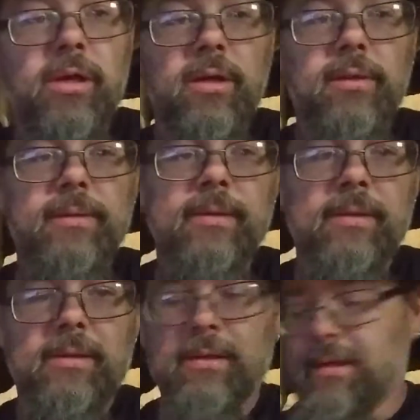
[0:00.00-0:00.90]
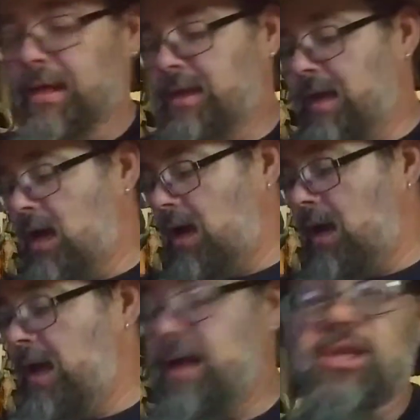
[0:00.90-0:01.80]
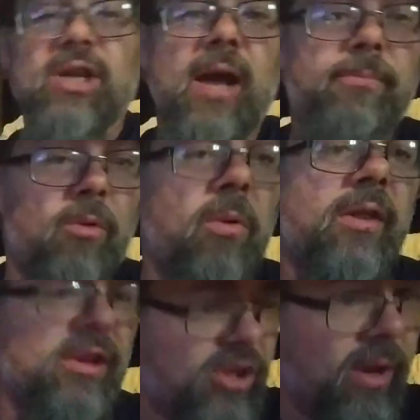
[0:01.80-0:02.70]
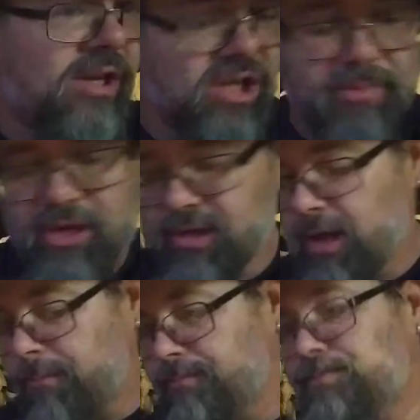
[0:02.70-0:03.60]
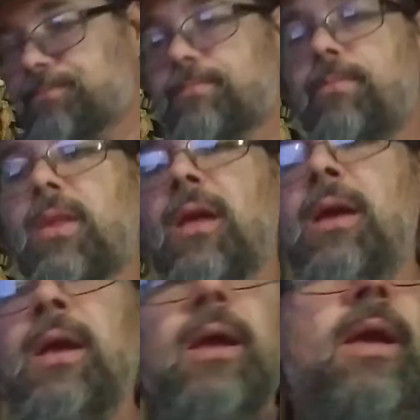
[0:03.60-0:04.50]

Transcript: the head shop, well, one of the 2 head shops here in town. And I